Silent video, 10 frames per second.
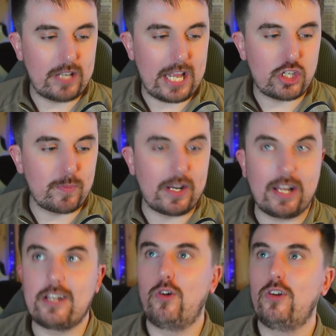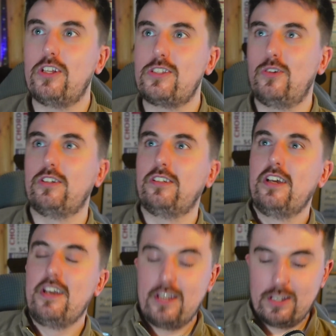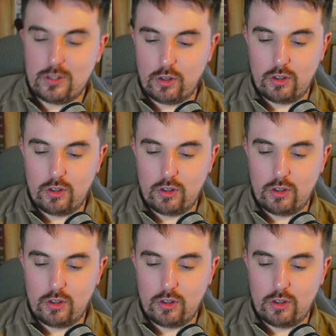instrument that can hold its own. So